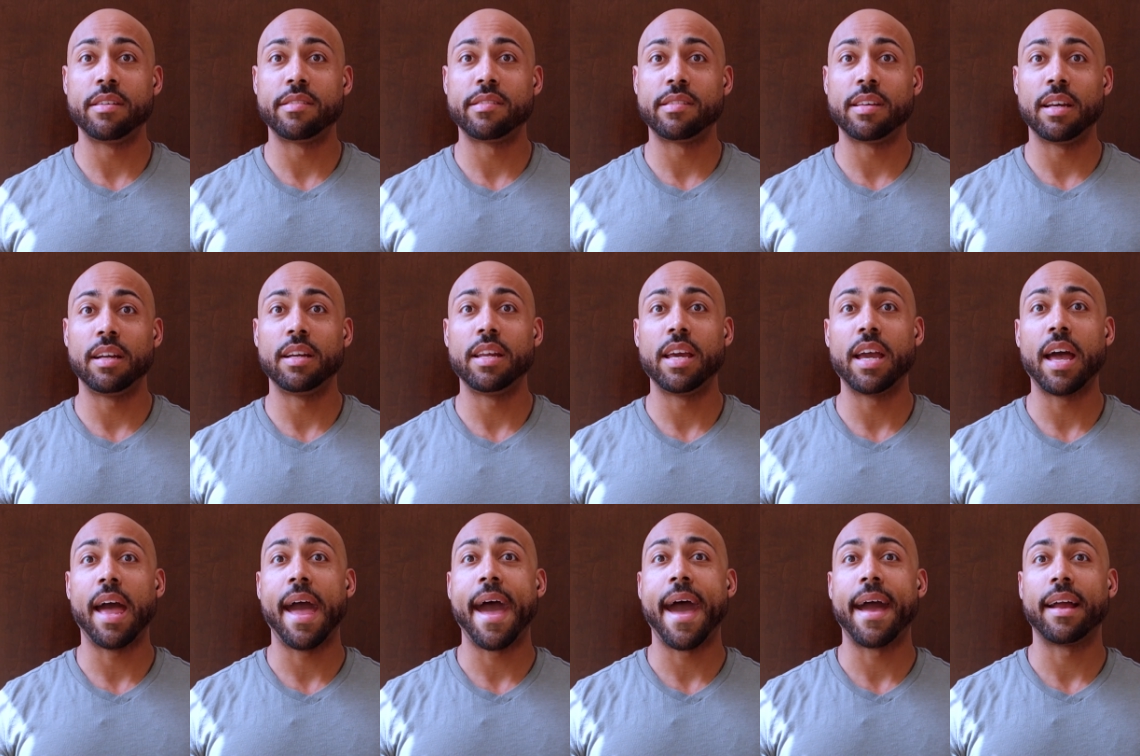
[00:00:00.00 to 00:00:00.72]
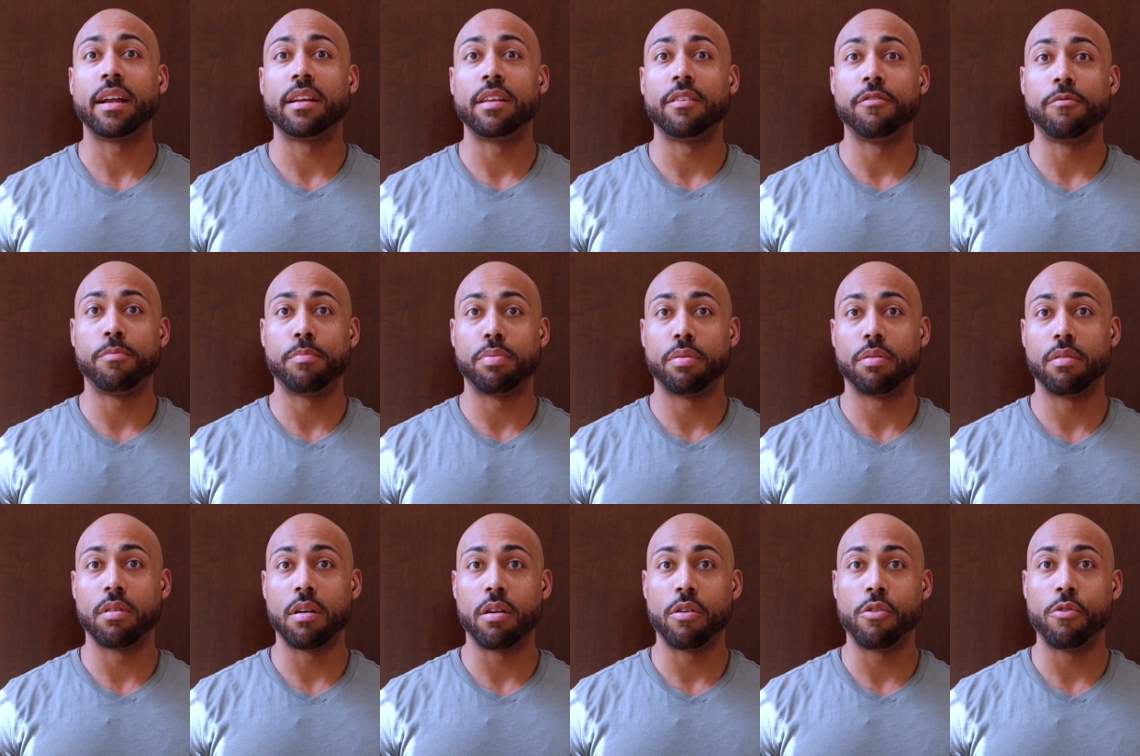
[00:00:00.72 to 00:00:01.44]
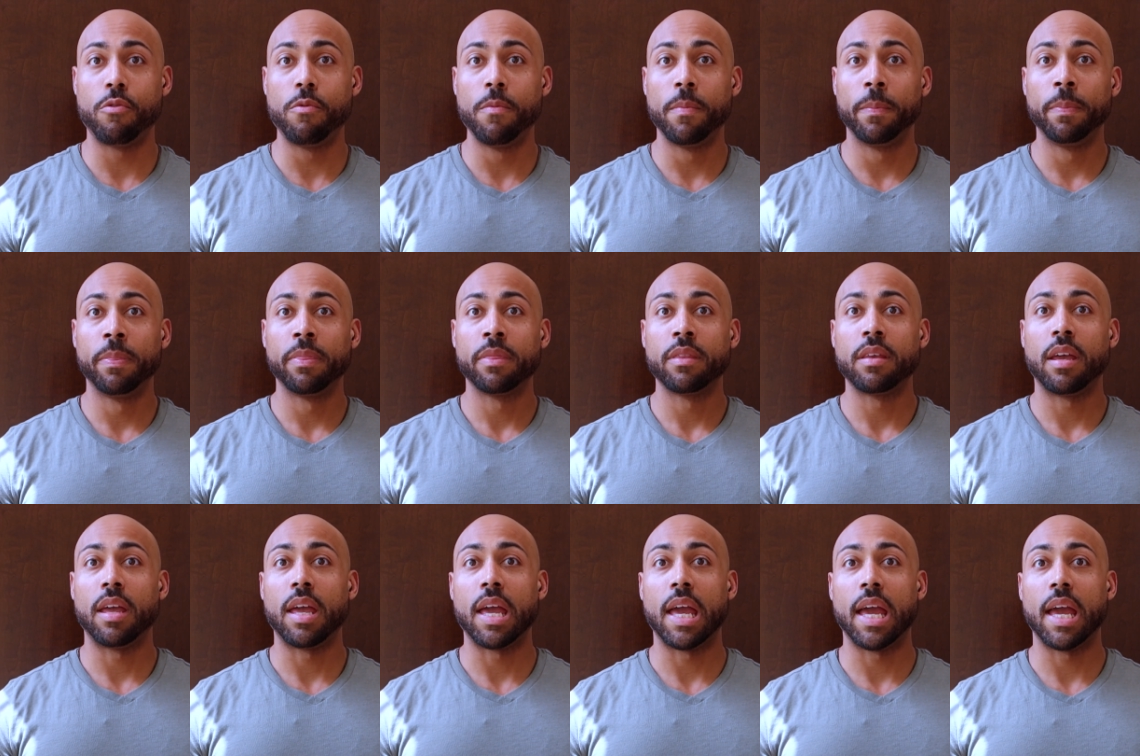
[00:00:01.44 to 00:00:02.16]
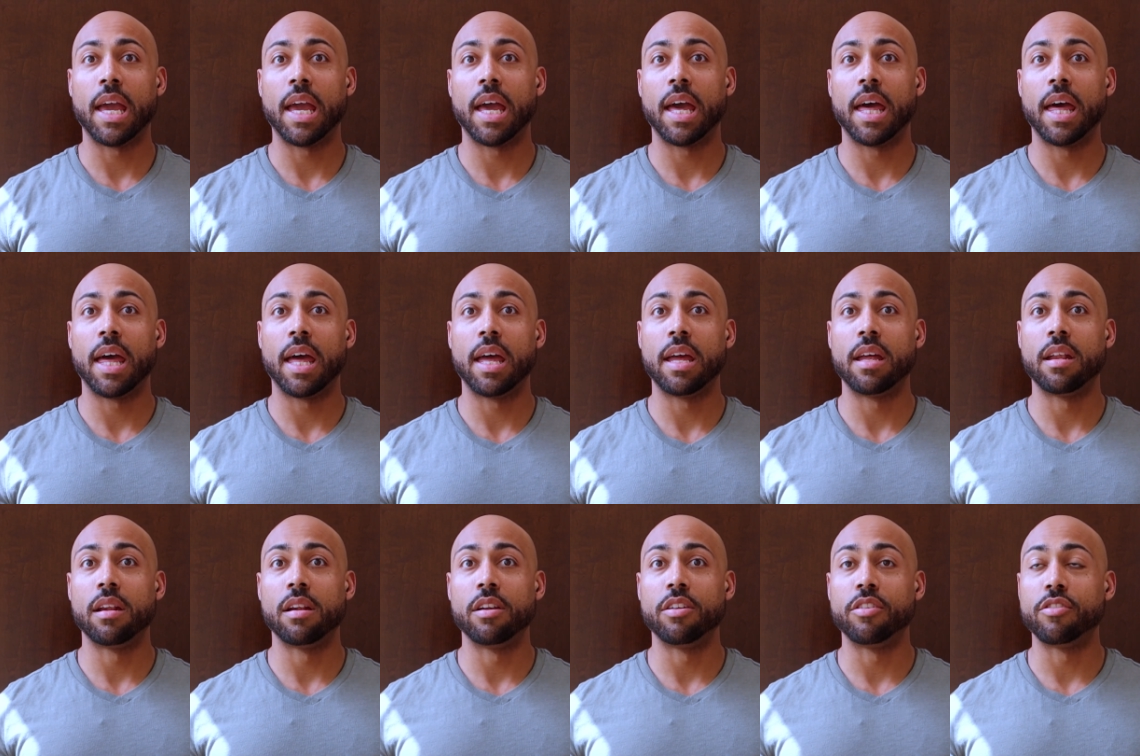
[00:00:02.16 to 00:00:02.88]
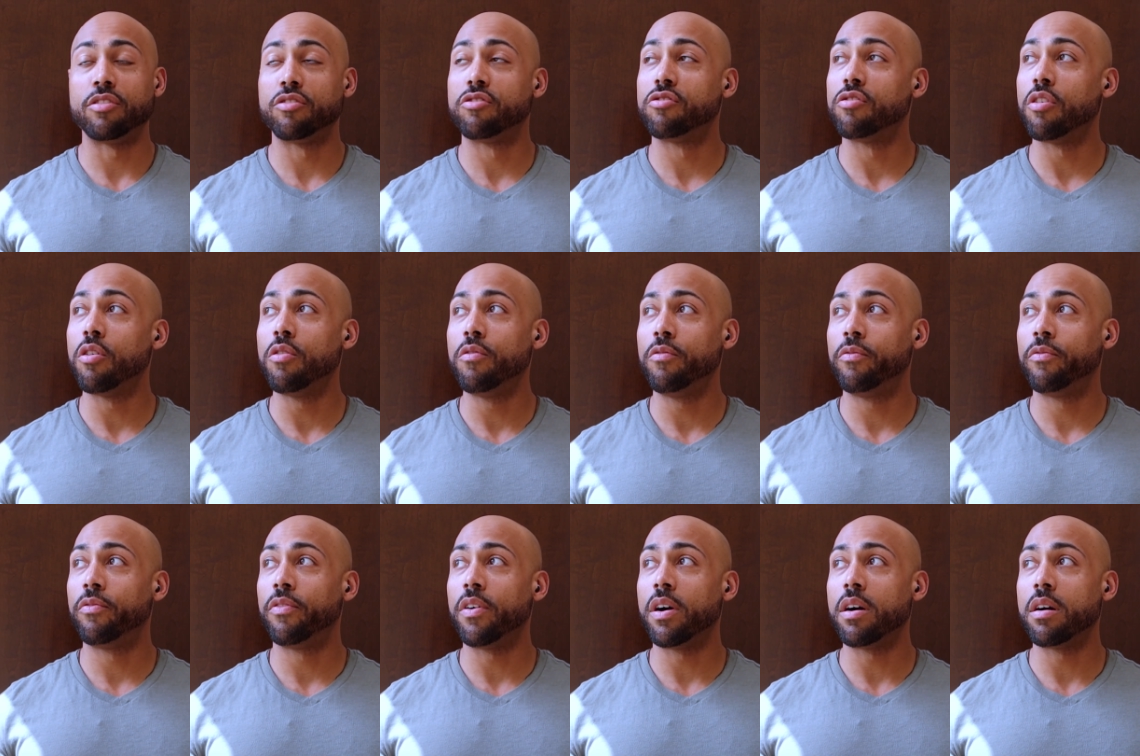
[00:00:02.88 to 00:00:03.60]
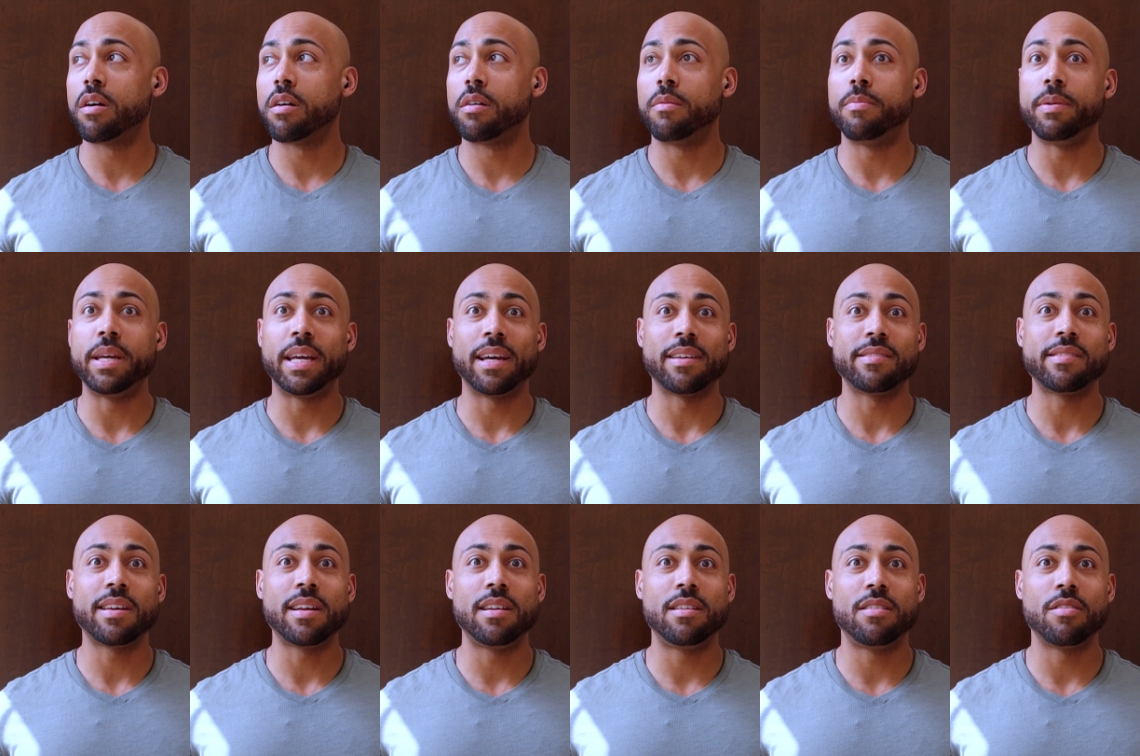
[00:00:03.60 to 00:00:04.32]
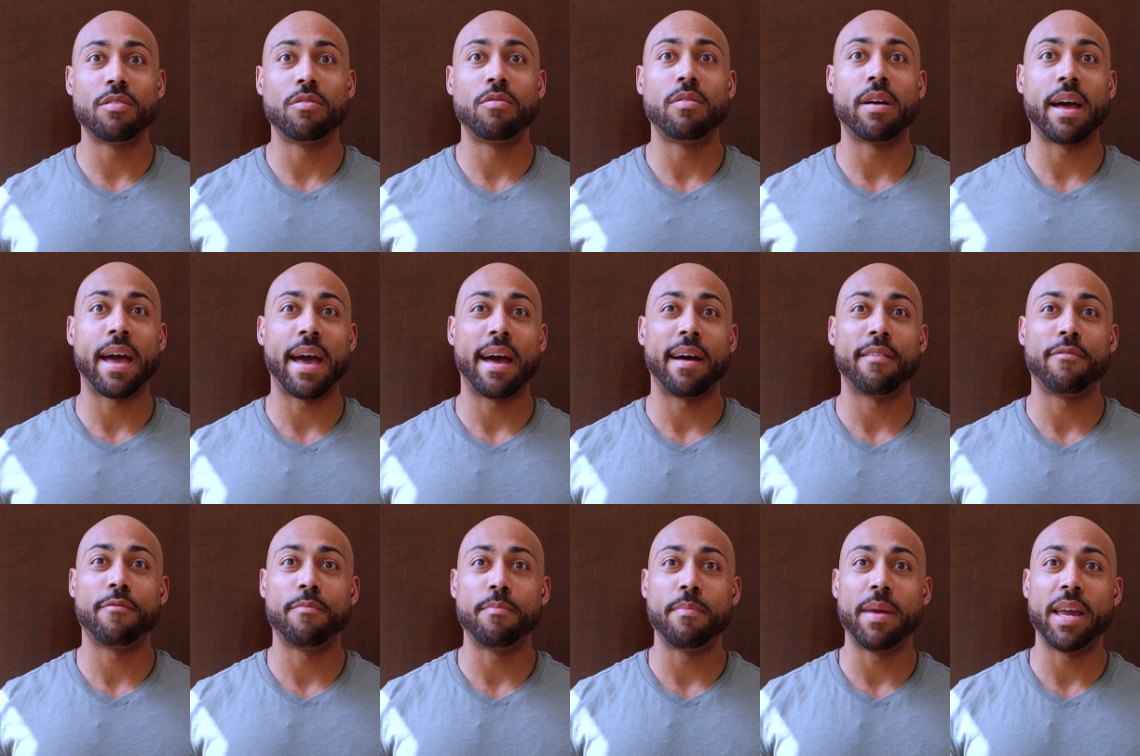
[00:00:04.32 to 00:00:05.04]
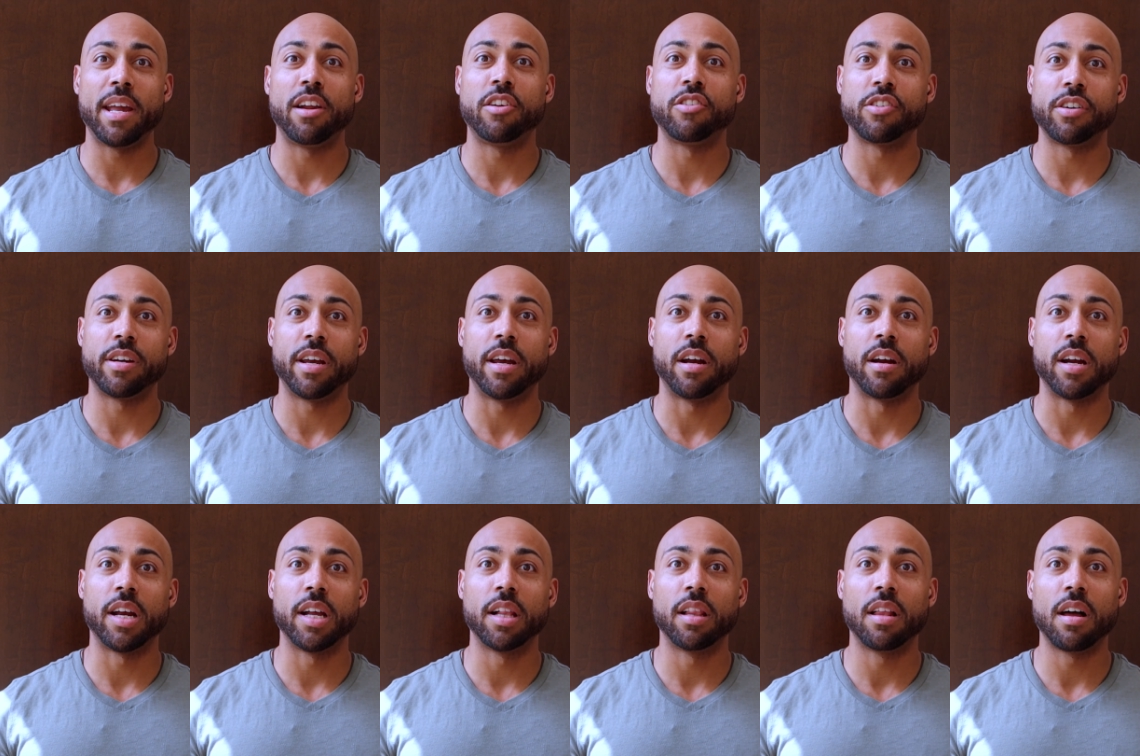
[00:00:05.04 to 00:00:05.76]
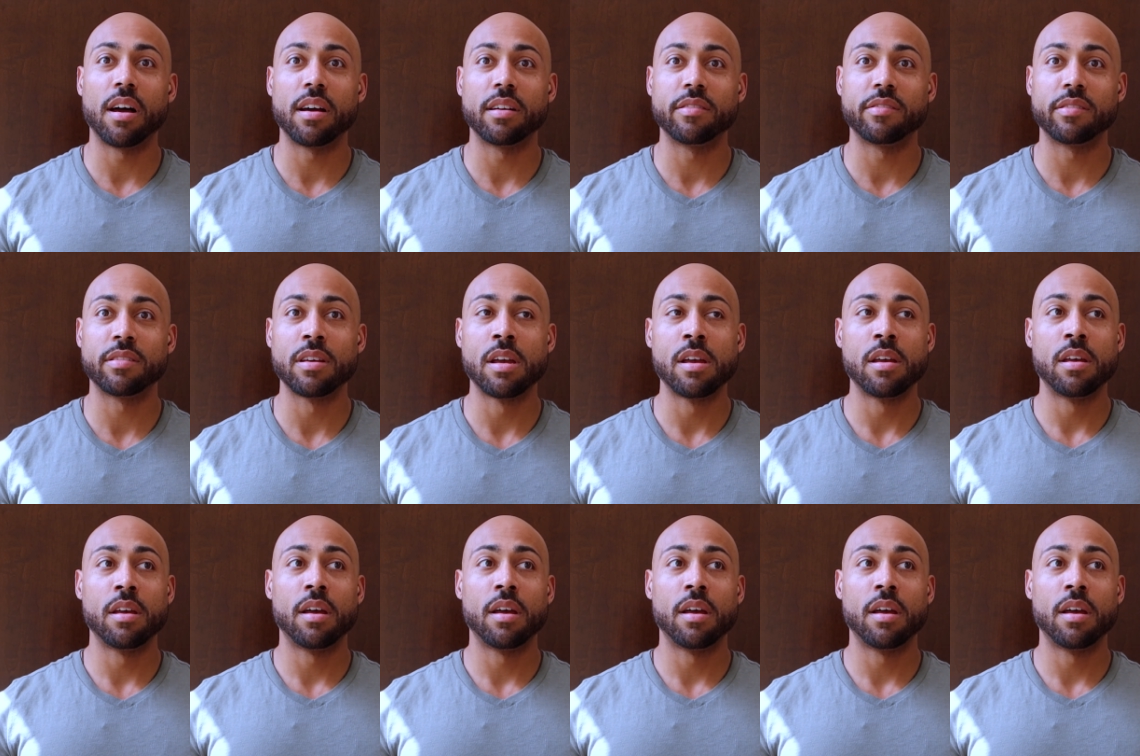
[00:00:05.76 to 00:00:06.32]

Signia Active Pro. And so far, because I don't have major hearing loss,